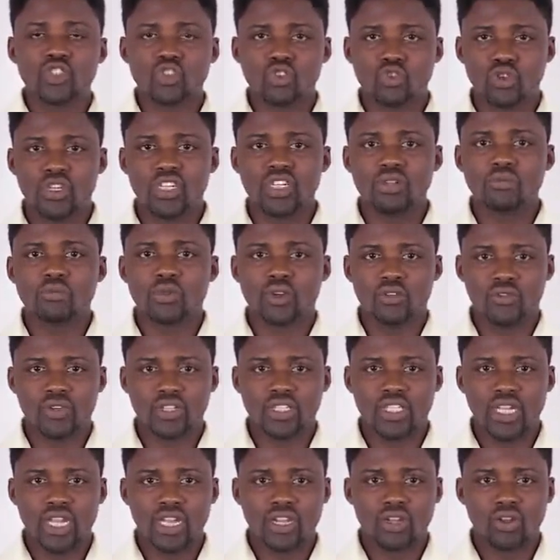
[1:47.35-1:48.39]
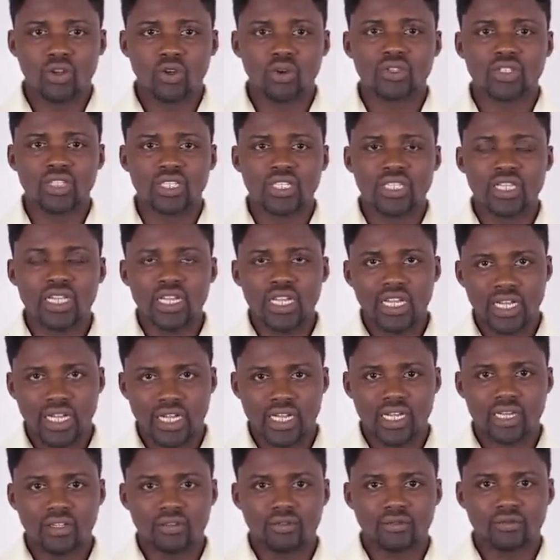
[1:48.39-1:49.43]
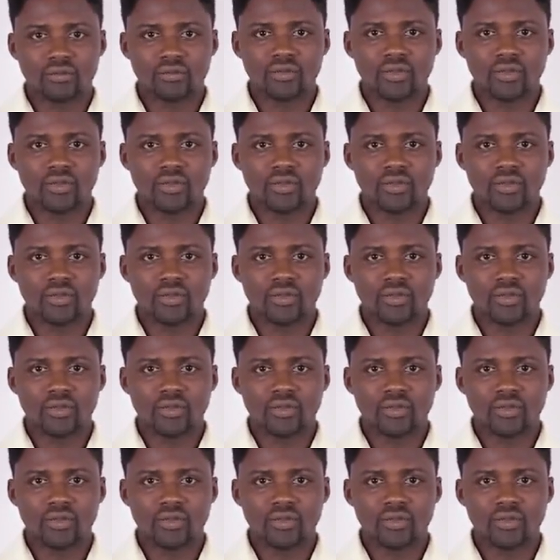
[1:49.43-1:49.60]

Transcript: trading profit and loss account.